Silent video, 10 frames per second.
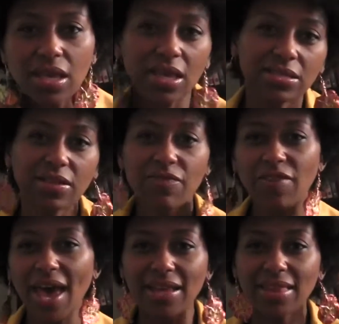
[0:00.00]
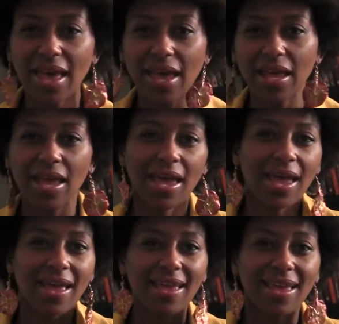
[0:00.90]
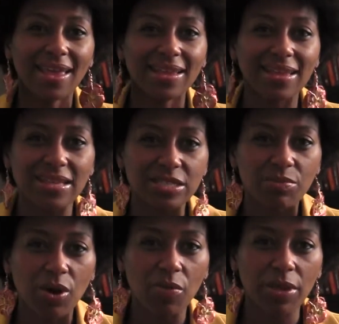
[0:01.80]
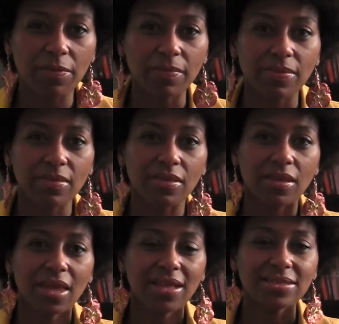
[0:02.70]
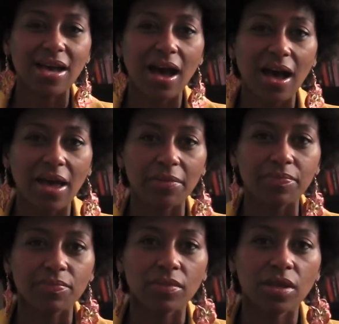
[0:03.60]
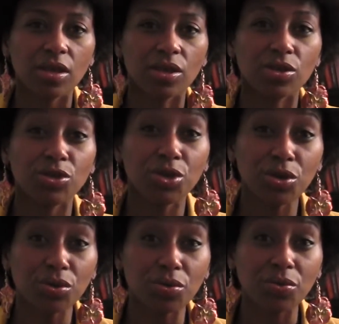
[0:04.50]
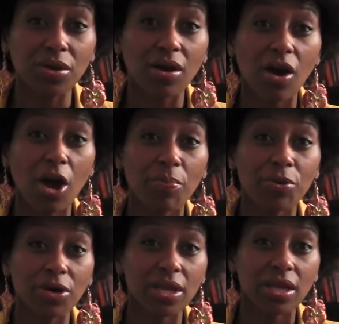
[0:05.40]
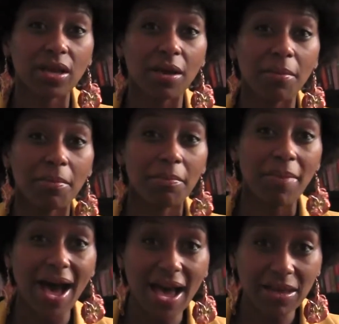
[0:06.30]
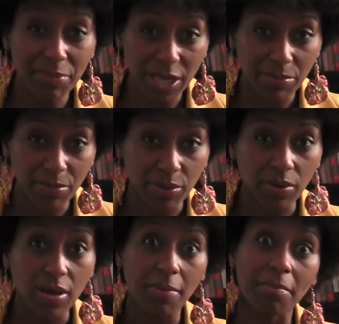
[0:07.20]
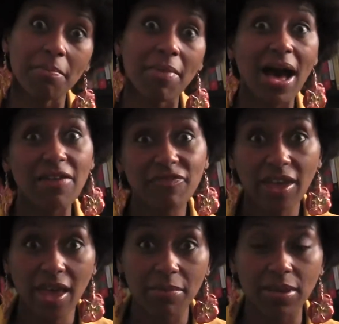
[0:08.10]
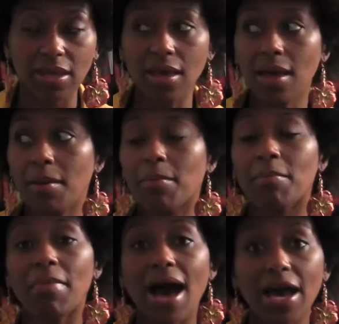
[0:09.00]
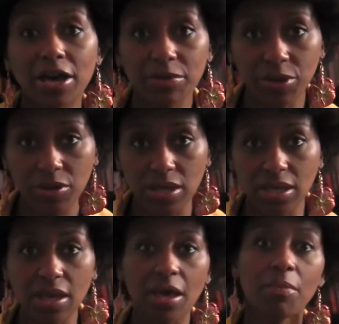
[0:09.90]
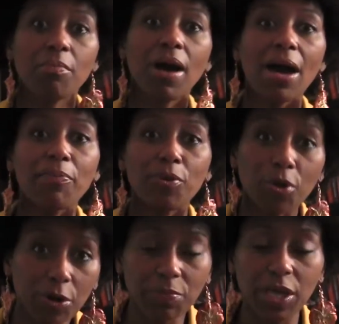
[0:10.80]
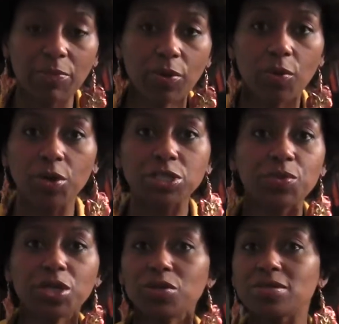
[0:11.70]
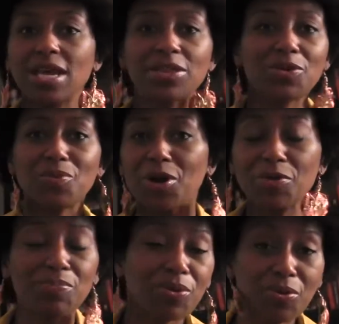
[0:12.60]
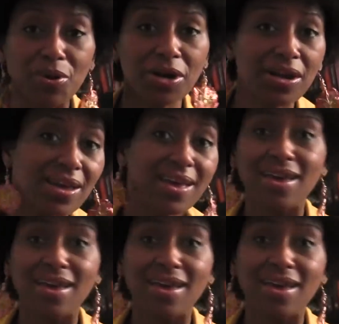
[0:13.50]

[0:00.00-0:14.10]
is the fact that in this moment in time, you are putting my people, my family, my community, my poor people, which when you said the word poor,